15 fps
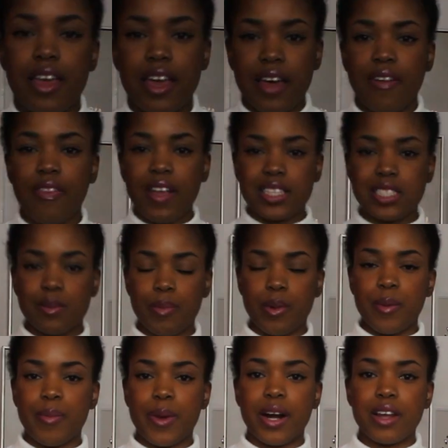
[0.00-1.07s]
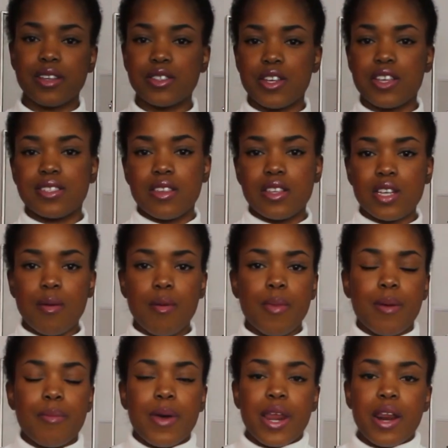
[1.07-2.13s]
Yeah, I think that's a bit better. So you can see the top a
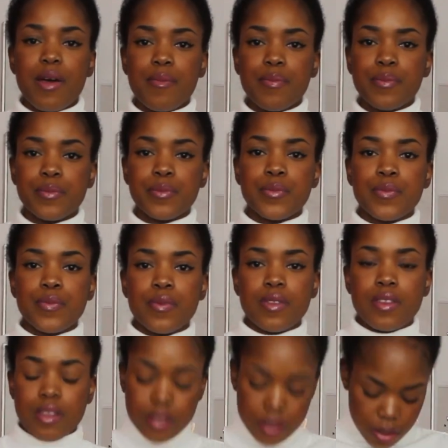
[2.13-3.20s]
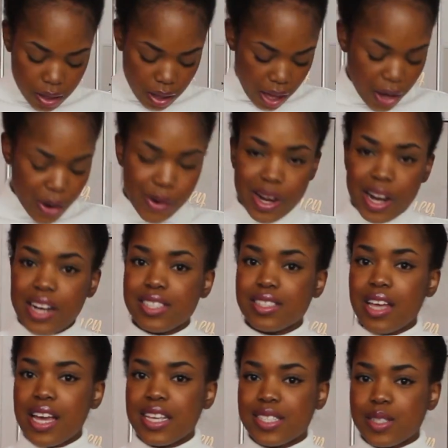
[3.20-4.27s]
bit better. I got it in a
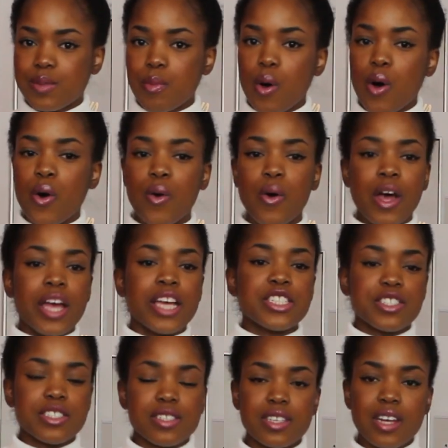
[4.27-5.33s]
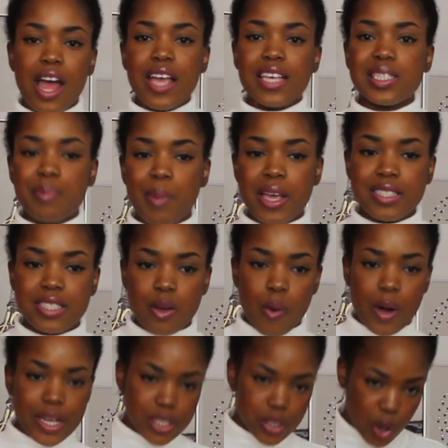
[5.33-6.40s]
size small. Just a nice basic
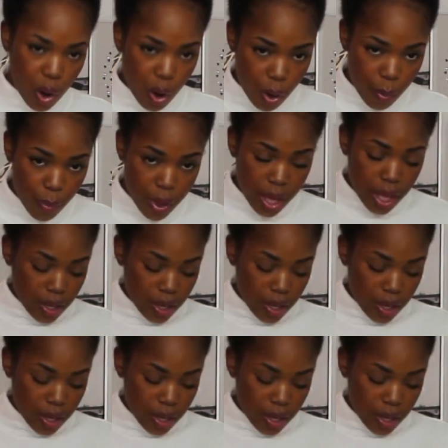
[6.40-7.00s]
white top.